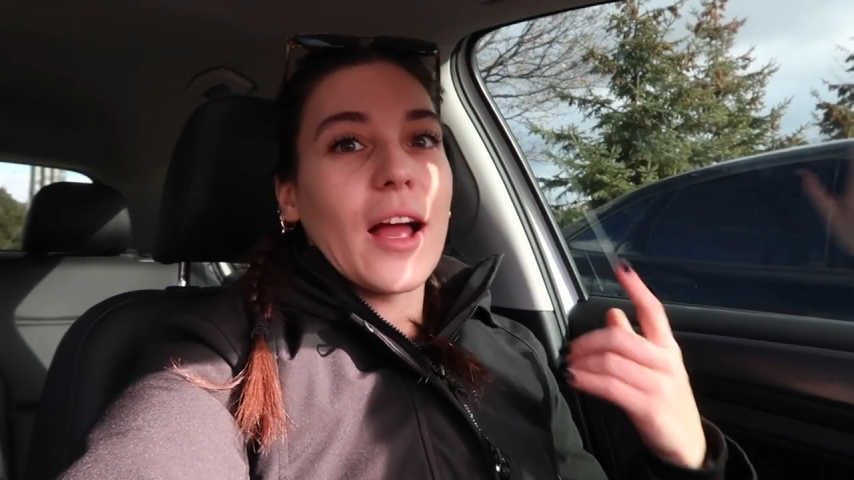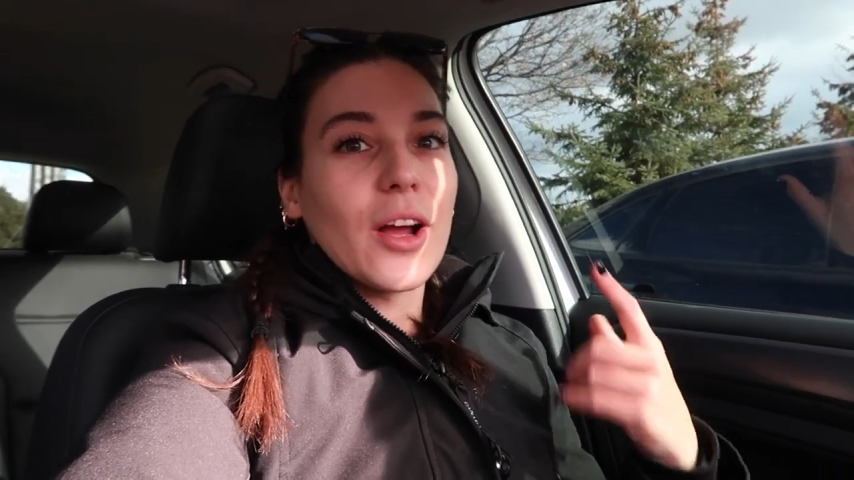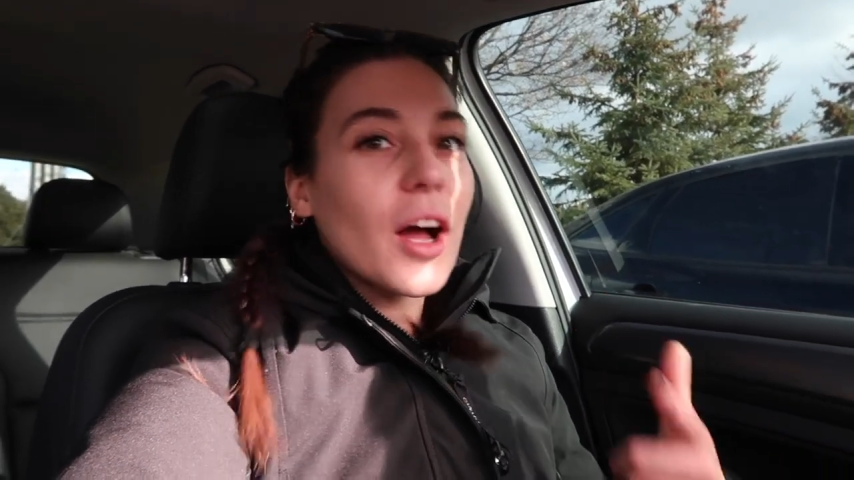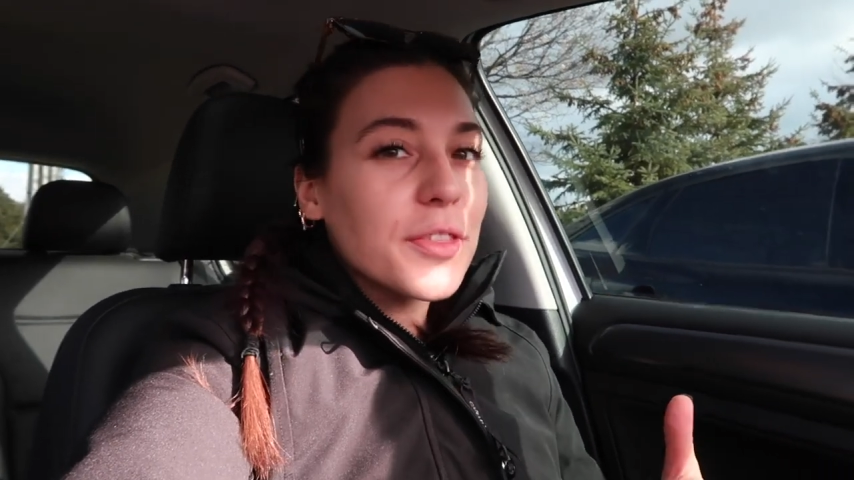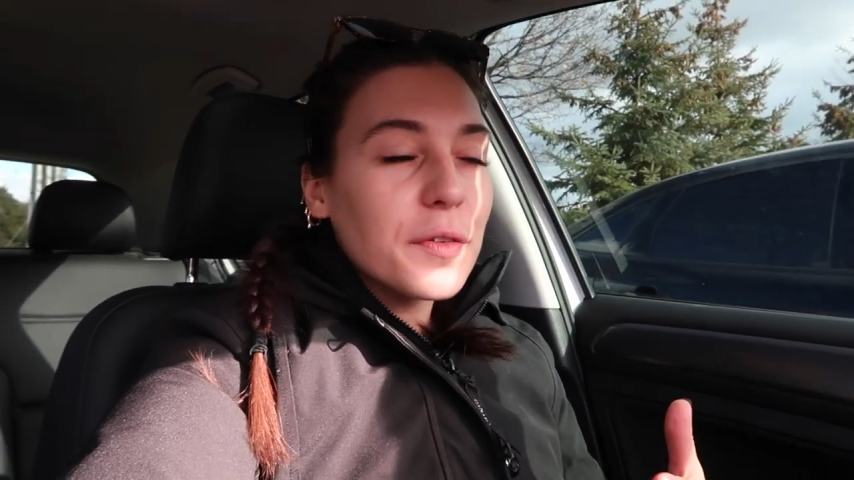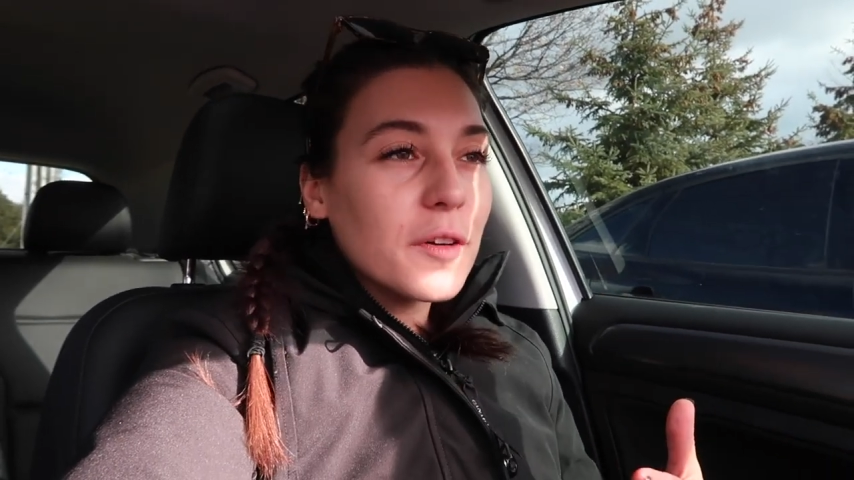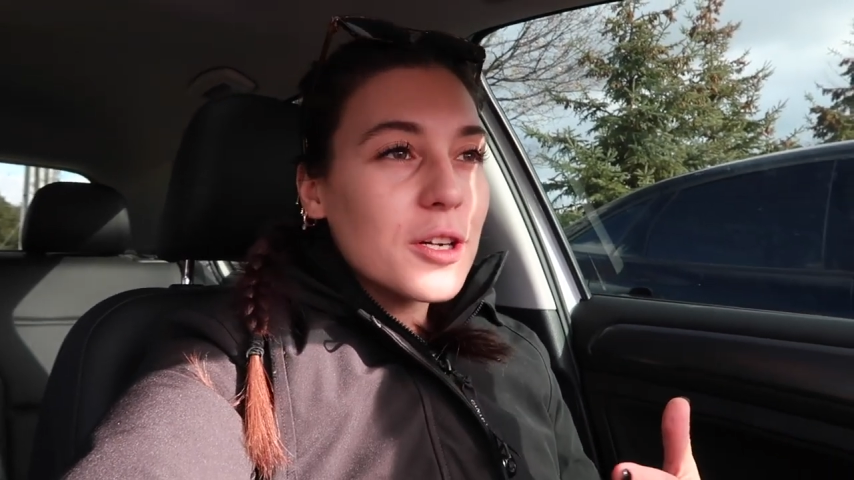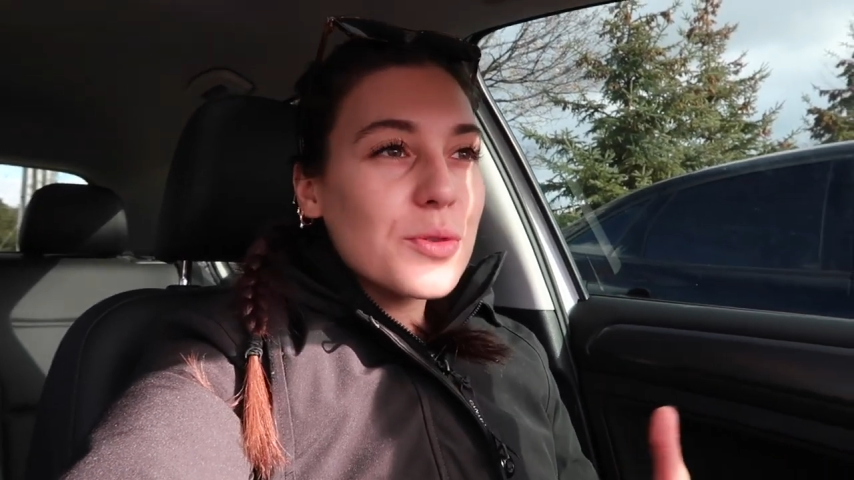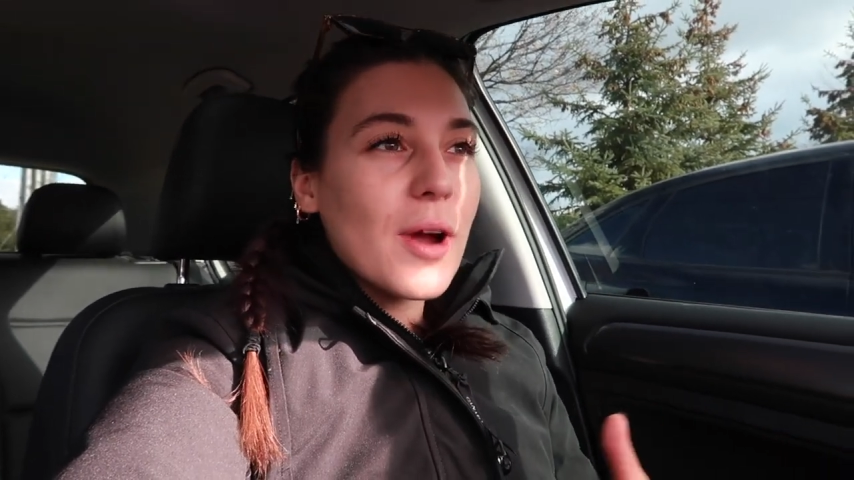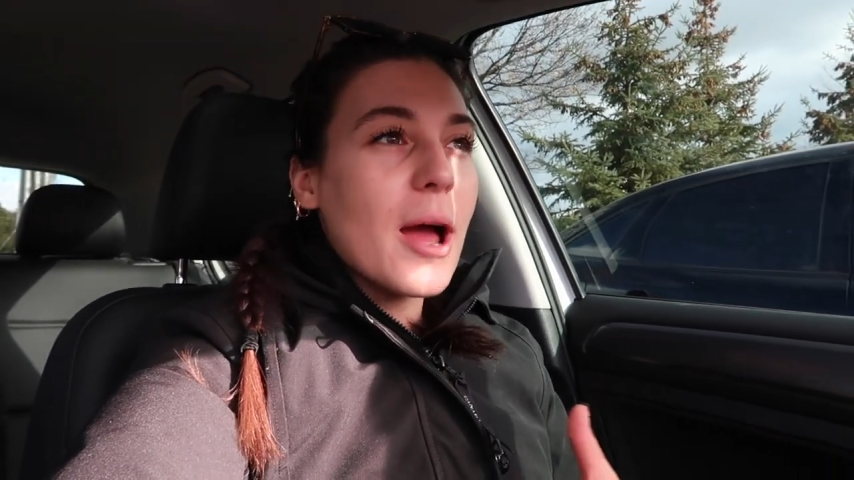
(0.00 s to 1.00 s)
I got the
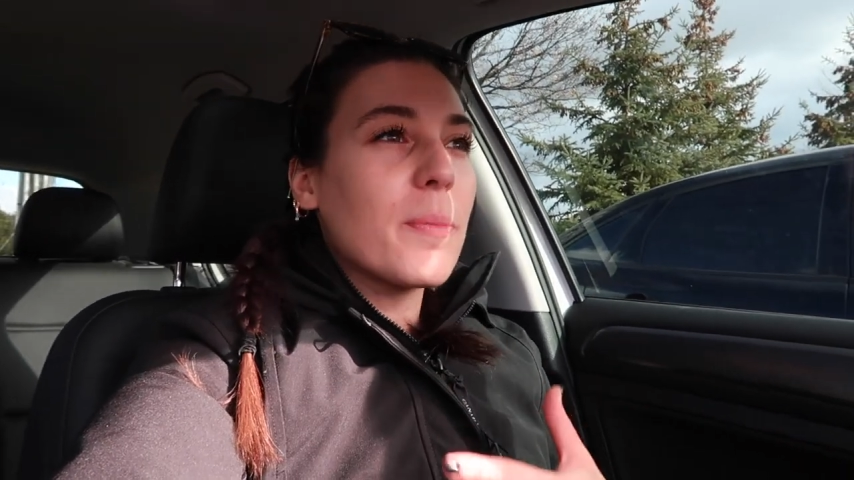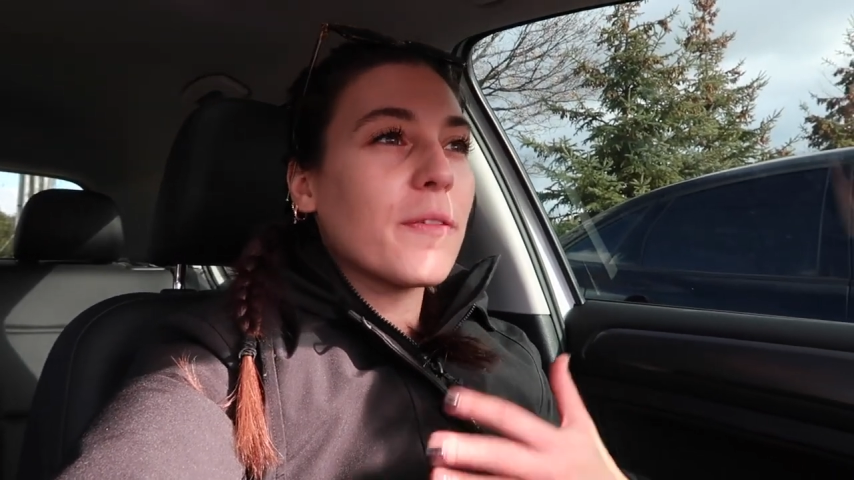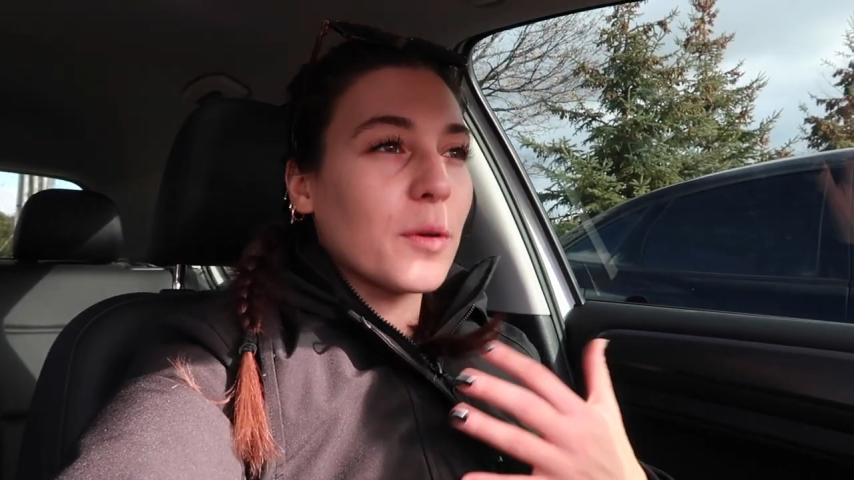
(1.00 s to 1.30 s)
first rep